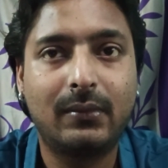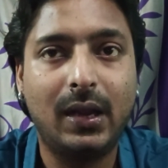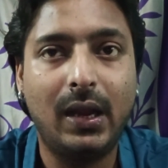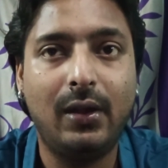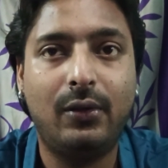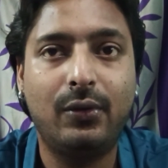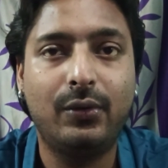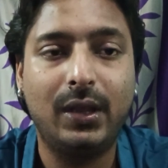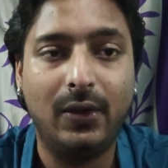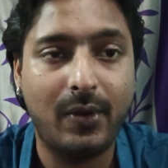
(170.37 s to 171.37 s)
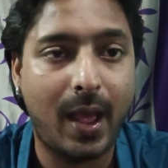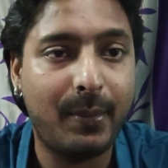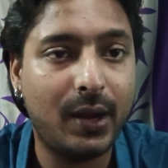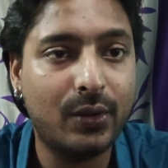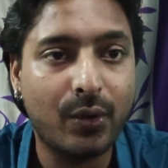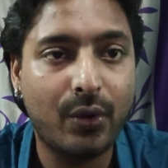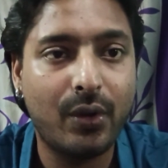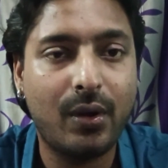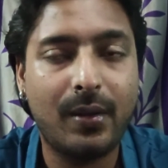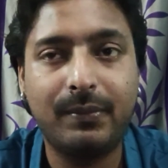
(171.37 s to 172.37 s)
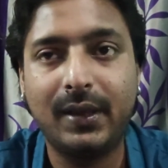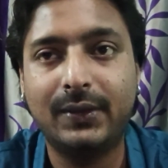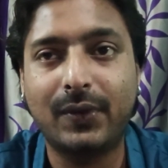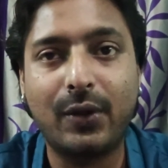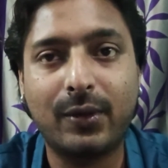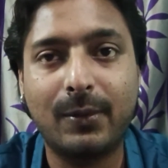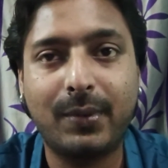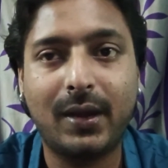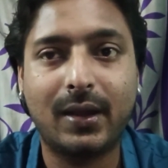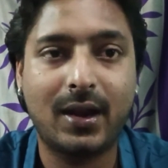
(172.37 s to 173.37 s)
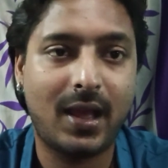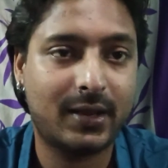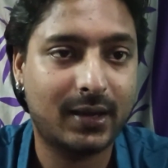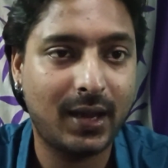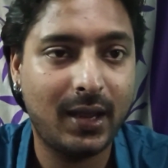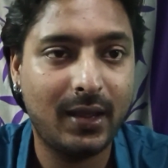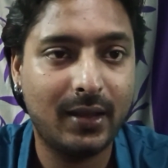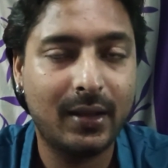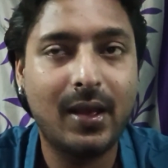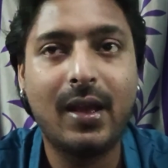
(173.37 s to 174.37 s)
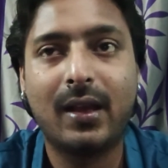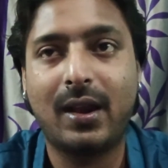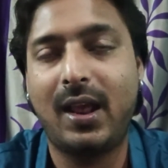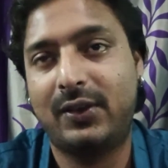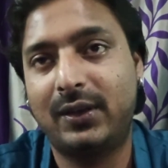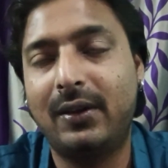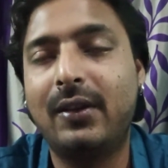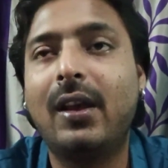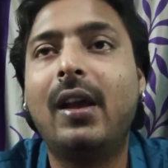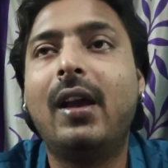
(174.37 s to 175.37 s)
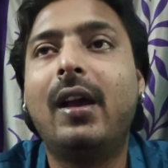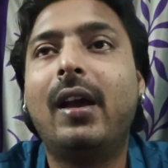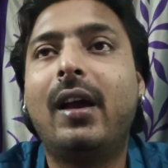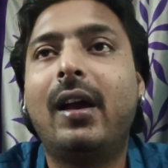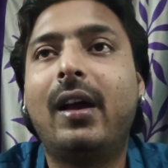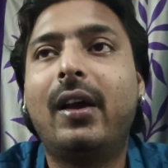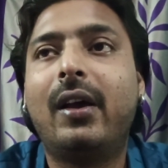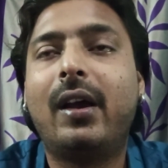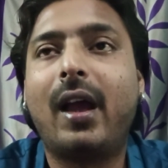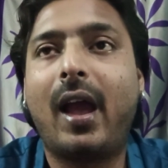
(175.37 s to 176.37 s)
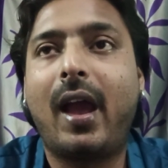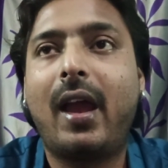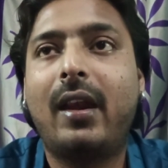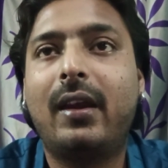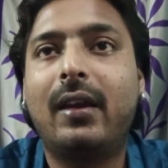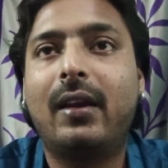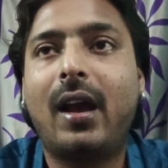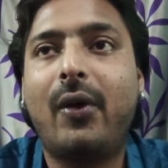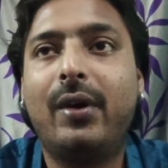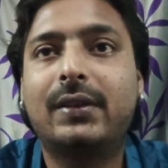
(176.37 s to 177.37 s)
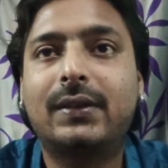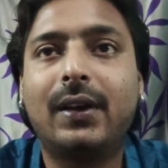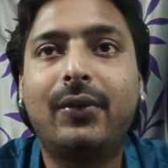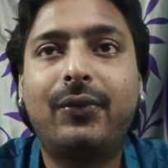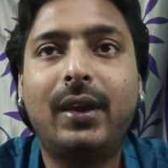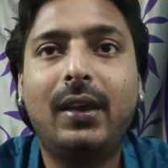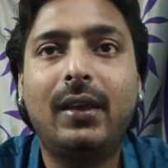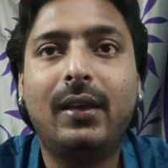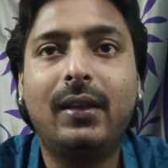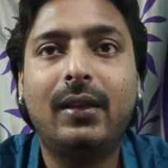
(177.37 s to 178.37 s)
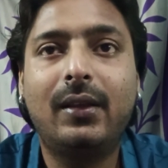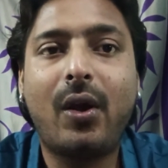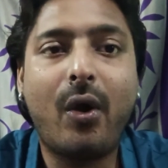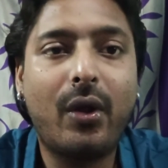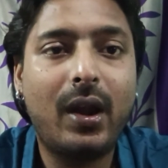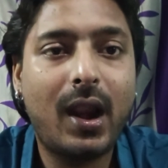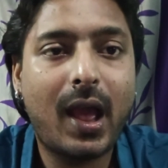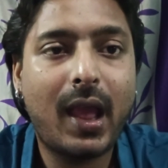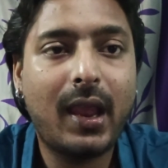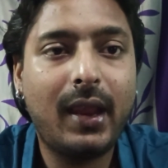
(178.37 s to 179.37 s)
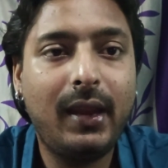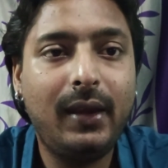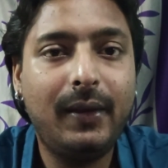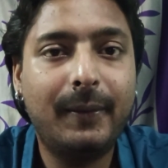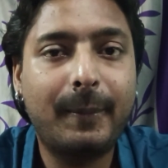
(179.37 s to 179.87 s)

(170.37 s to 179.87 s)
into the rabbit hole of this fountain pen collection, and I was surfing online